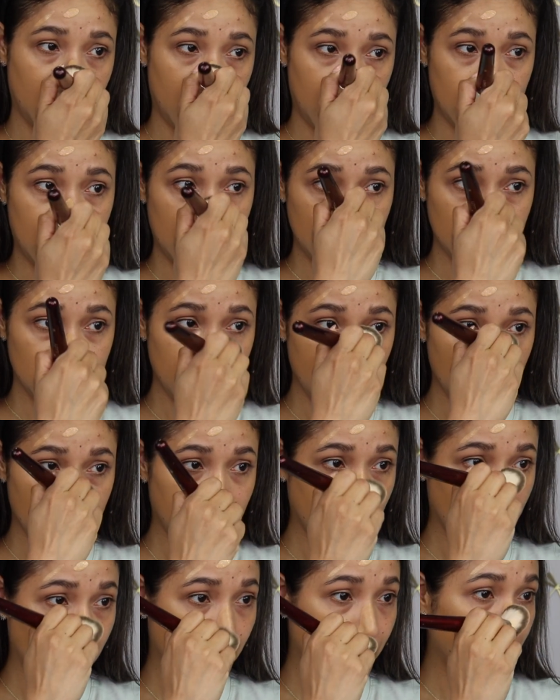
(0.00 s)
And I do have
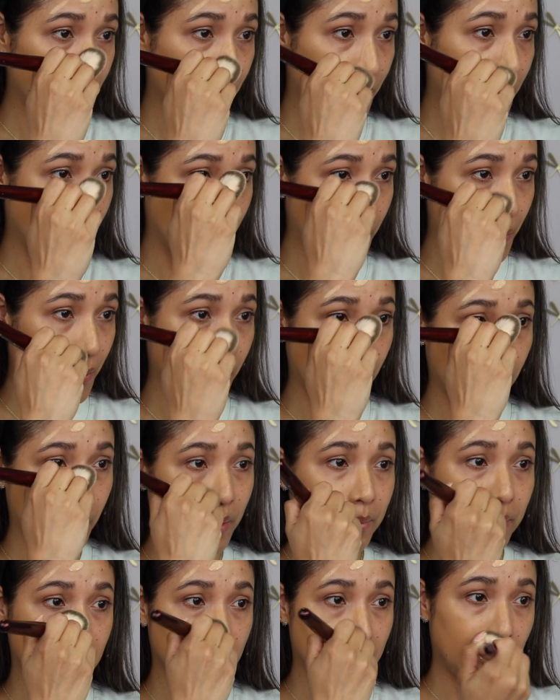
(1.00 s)
a coupon code
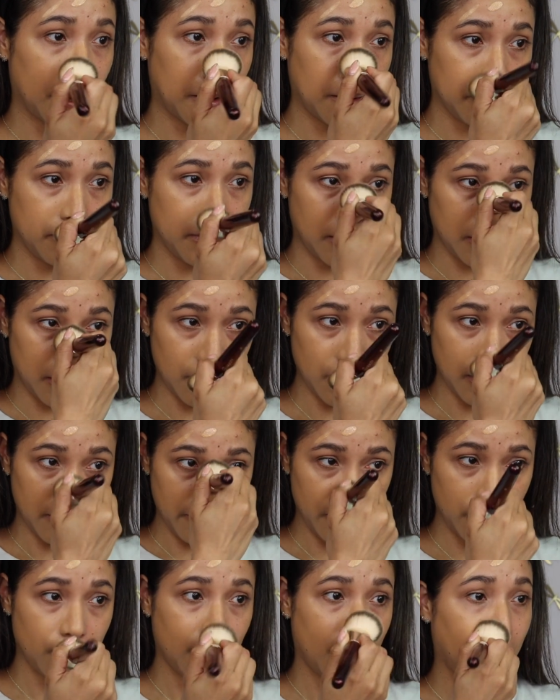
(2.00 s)
with BK Beauty
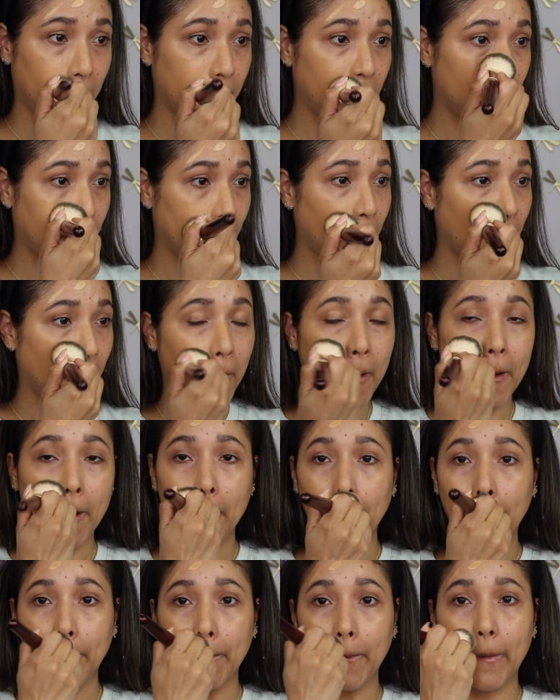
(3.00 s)
if you ever
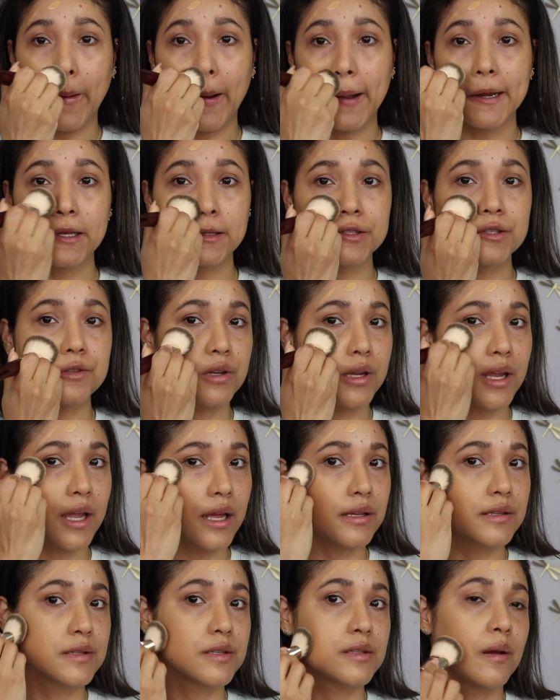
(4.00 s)
wanted to
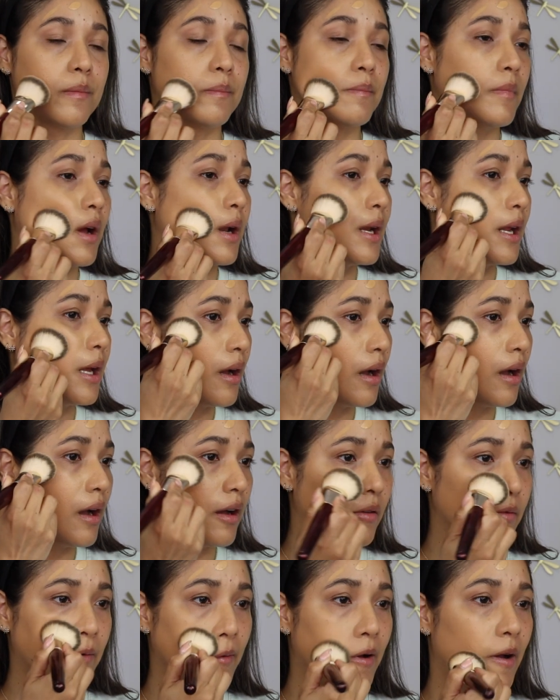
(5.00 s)
get some money
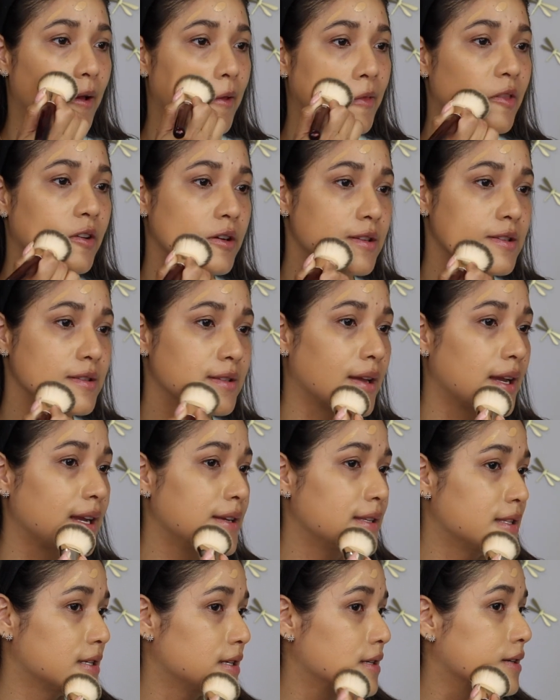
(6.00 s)
off on their
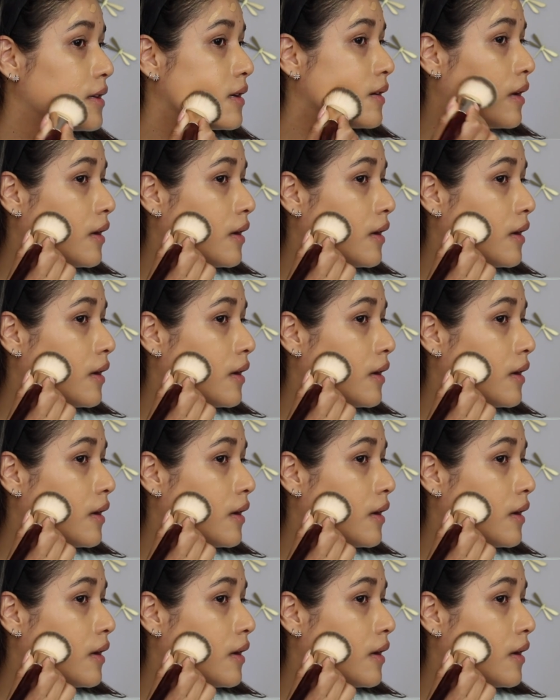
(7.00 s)
site.